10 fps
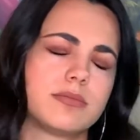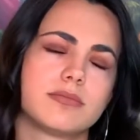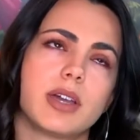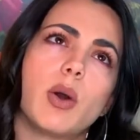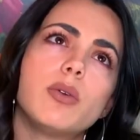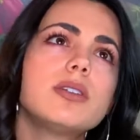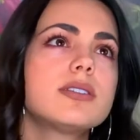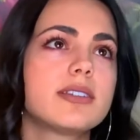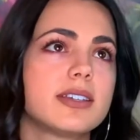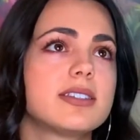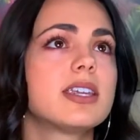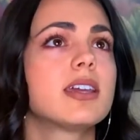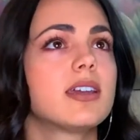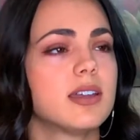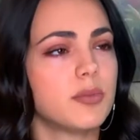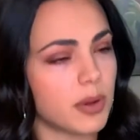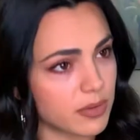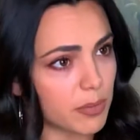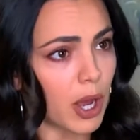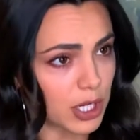my oldest listing in
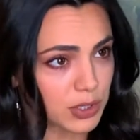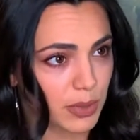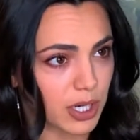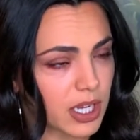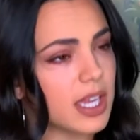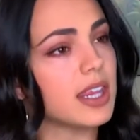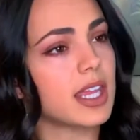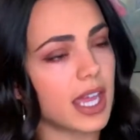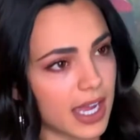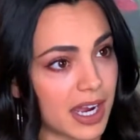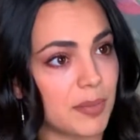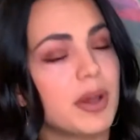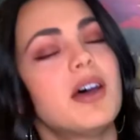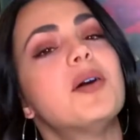Poshmark in the app